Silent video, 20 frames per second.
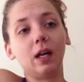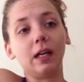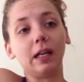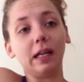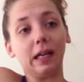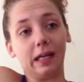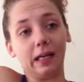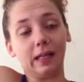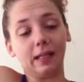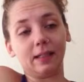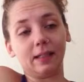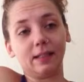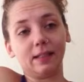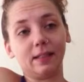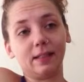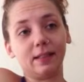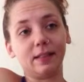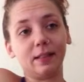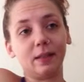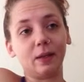Yeah,
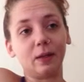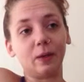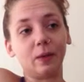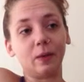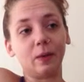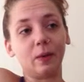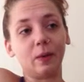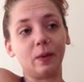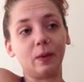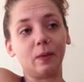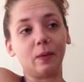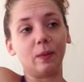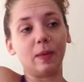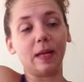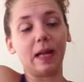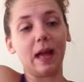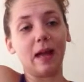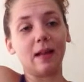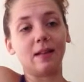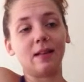so
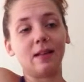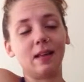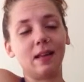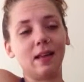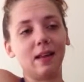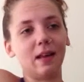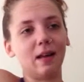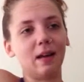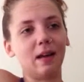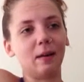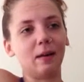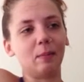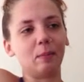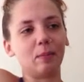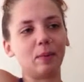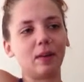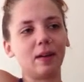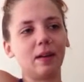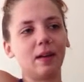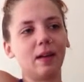we ended up,
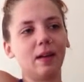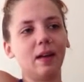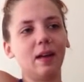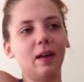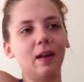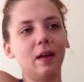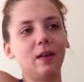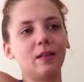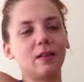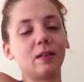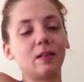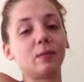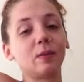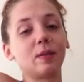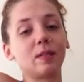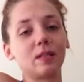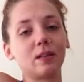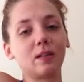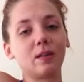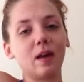since we
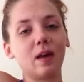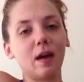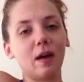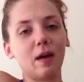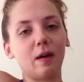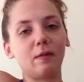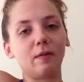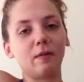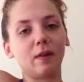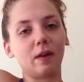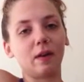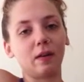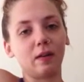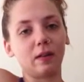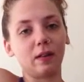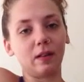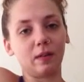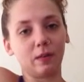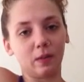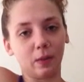still have our
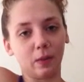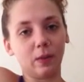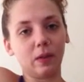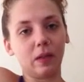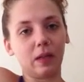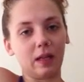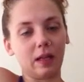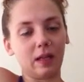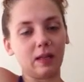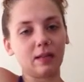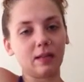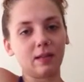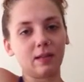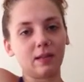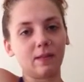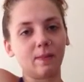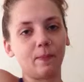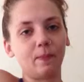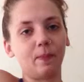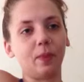old
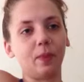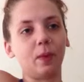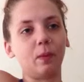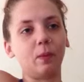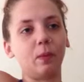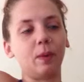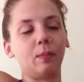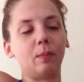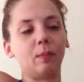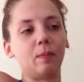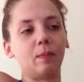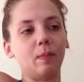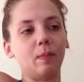lease, we